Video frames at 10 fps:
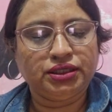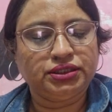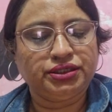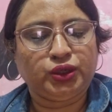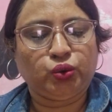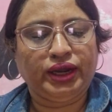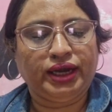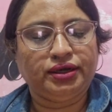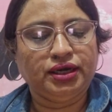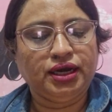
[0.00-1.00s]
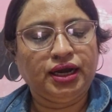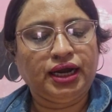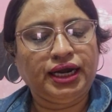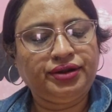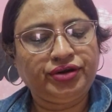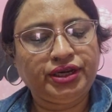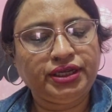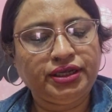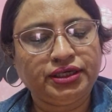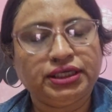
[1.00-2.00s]
required. A
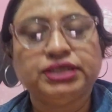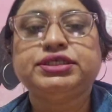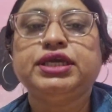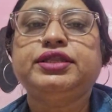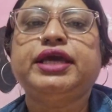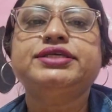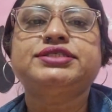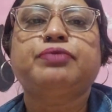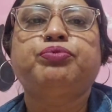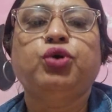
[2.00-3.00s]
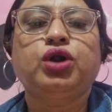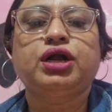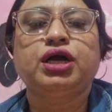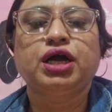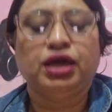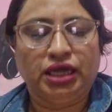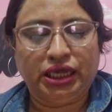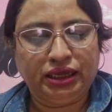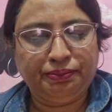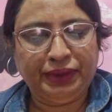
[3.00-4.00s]
tree, see, there is a book
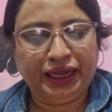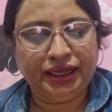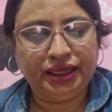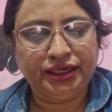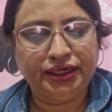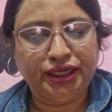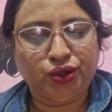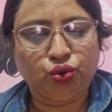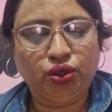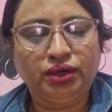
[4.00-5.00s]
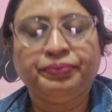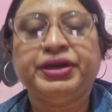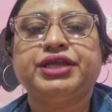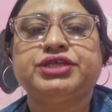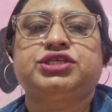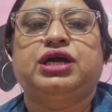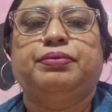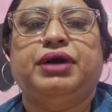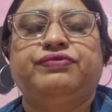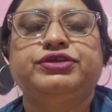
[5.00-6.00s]
by Nicole, British
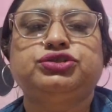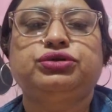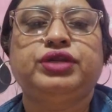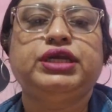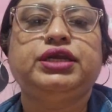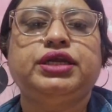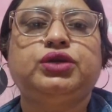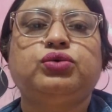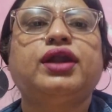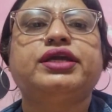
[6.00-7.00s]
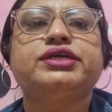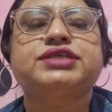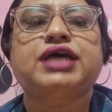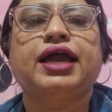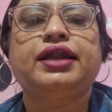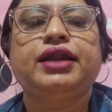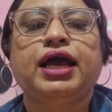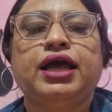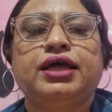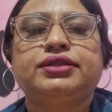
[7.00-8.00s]
drama. One should read it to understand
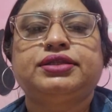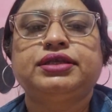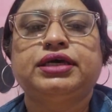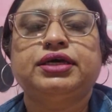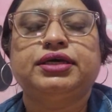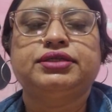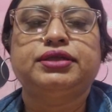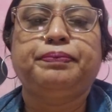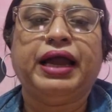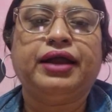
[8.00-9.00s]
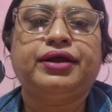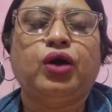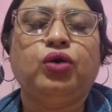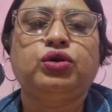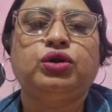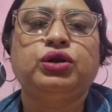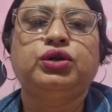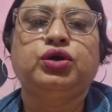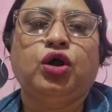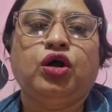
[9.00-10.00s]
the background
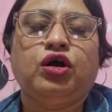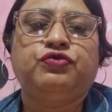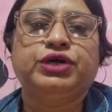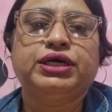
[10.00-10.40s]
of